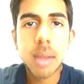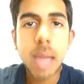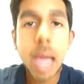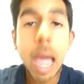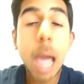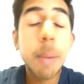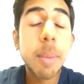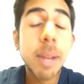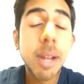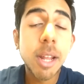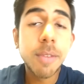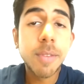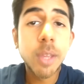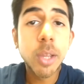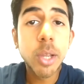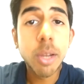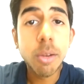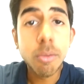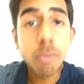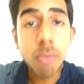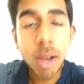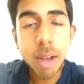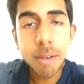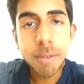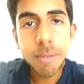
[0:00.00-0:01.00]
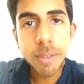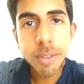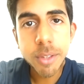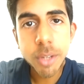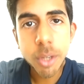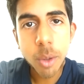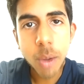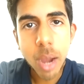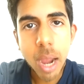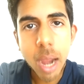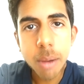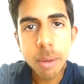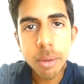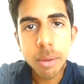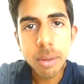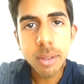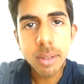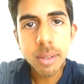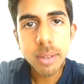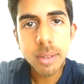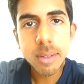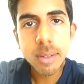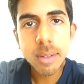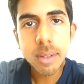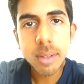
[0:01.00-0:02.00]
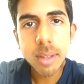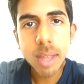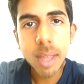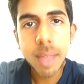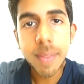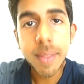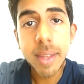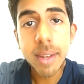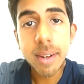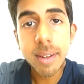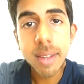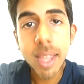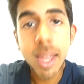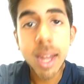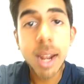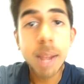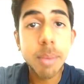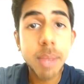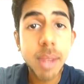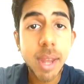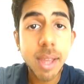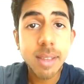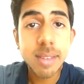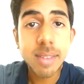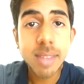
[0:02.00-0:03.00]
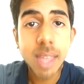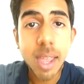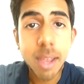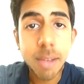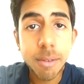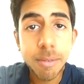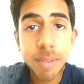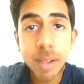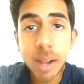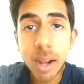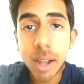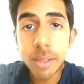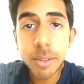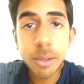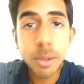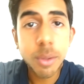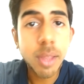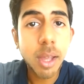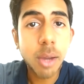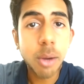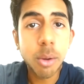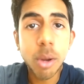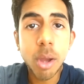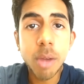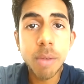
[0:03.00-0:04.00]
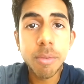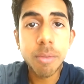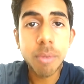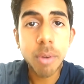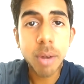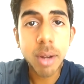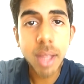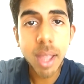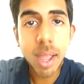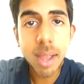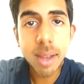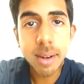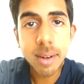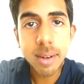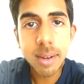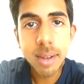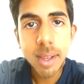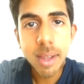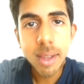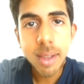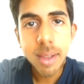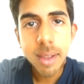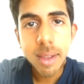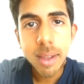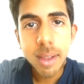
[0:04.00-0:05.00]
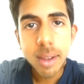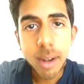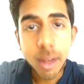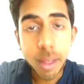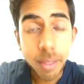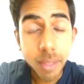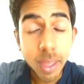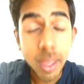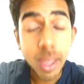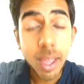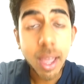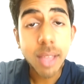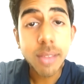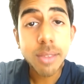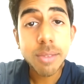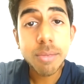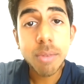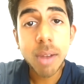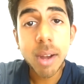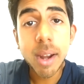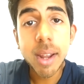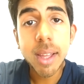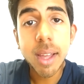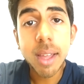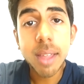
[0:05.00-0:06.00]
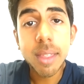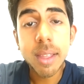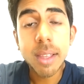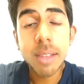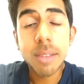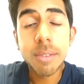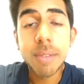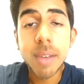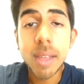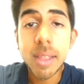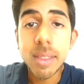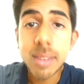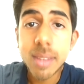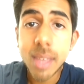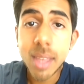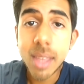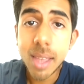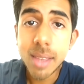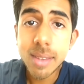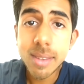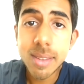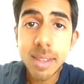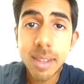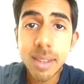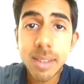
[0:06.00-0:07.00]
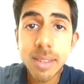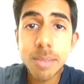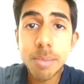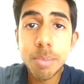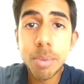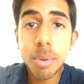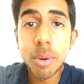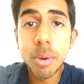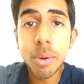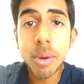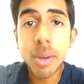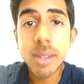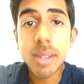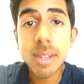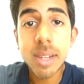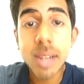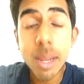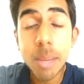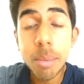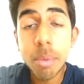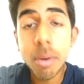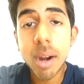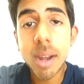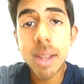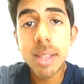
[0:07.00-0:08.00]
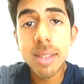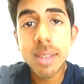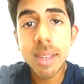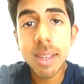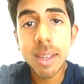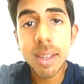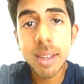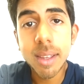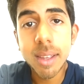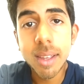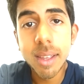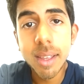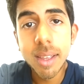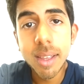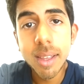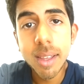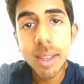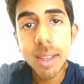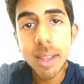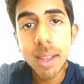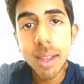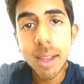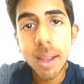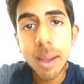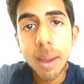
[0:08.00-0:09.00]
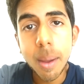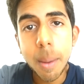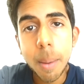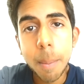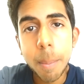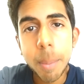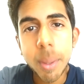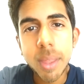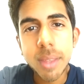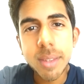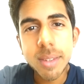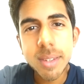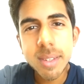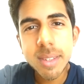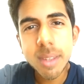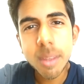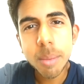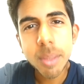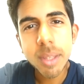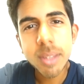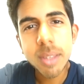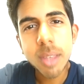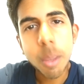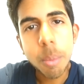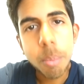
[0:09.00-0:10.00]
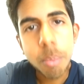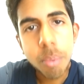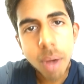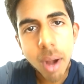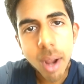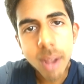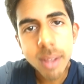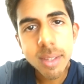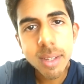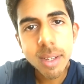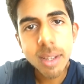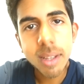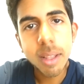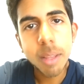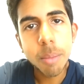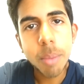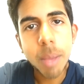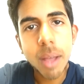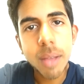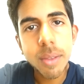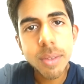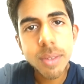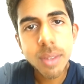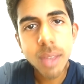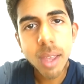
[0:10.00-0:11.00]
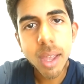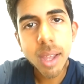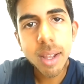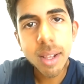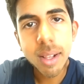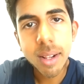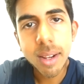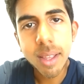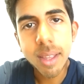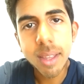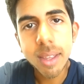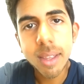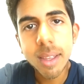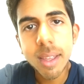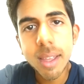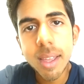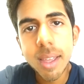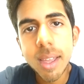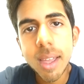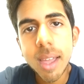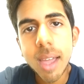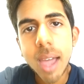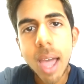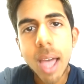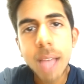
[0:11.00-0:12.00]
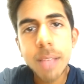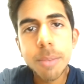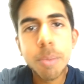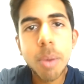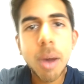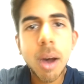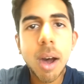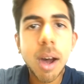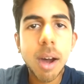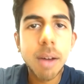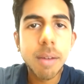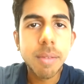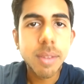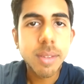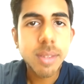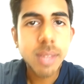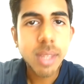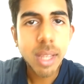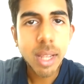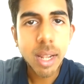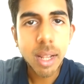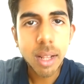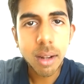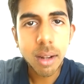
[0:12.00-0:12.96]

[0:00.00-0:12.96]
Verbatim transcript: How many of you can run for two hours and then get up the next day and feel like doing that all over again? nothing against running. I think it's fantastic sport. It's liberating. But there's just something so practical about cycling as part of this healing